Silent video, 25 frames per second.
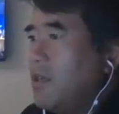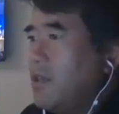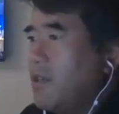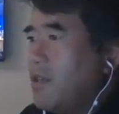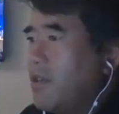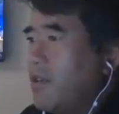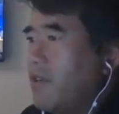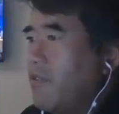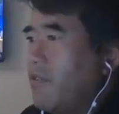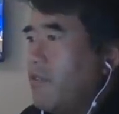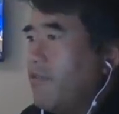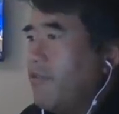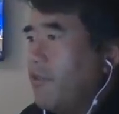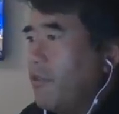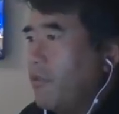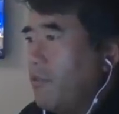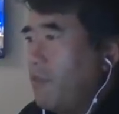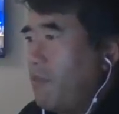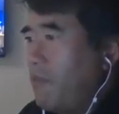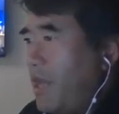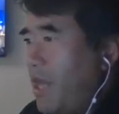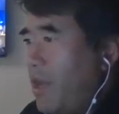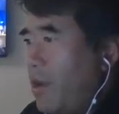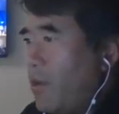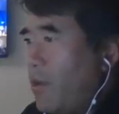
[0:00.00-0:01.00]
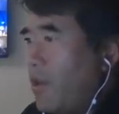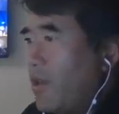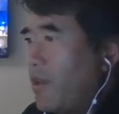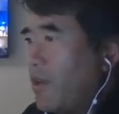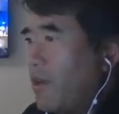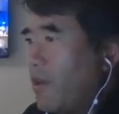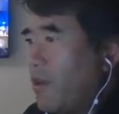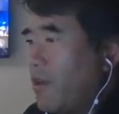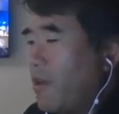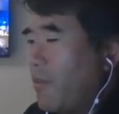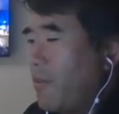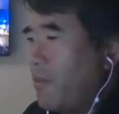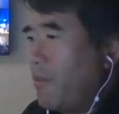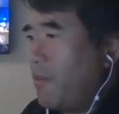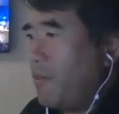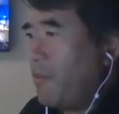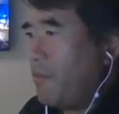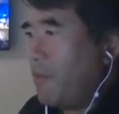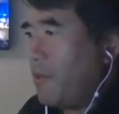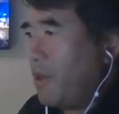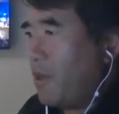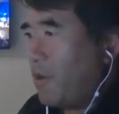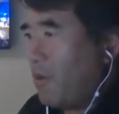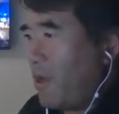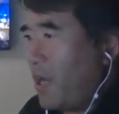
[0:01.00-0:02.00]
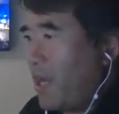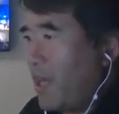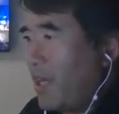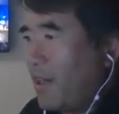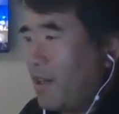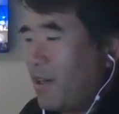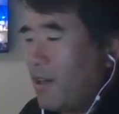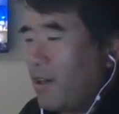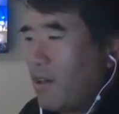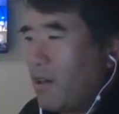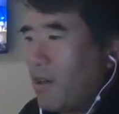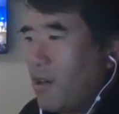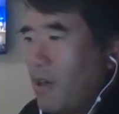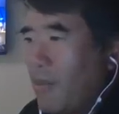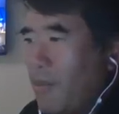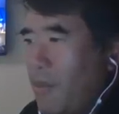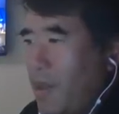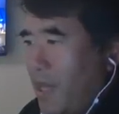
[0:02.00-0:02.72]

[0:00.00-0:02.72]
the Mayweather McGregor,